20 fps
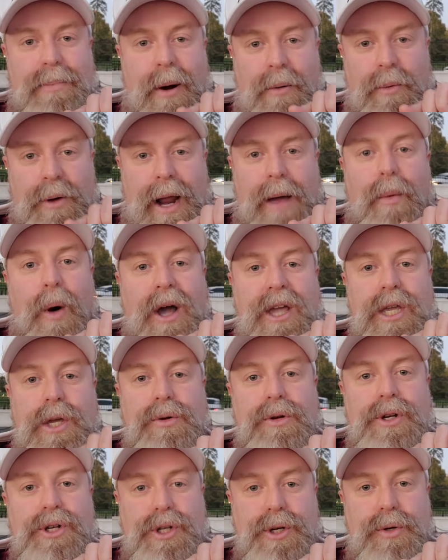but what I want
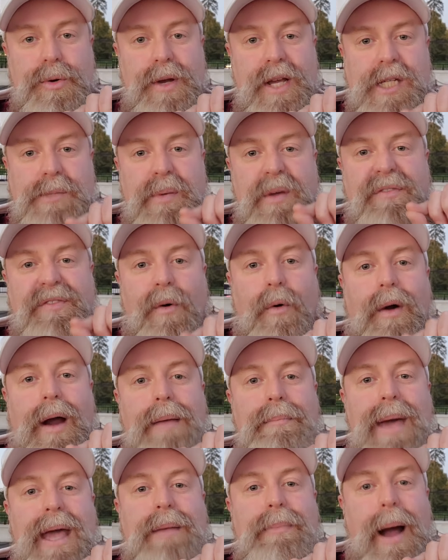you to do is before
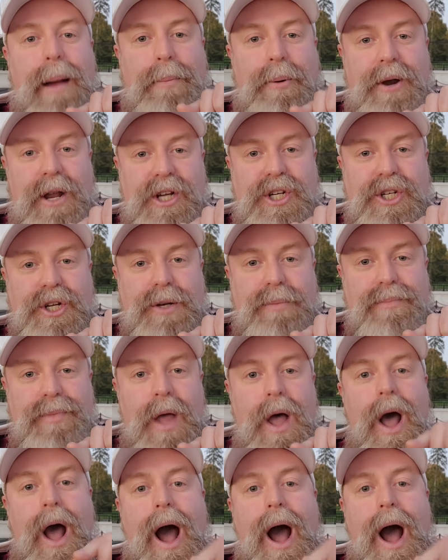I make my prediction,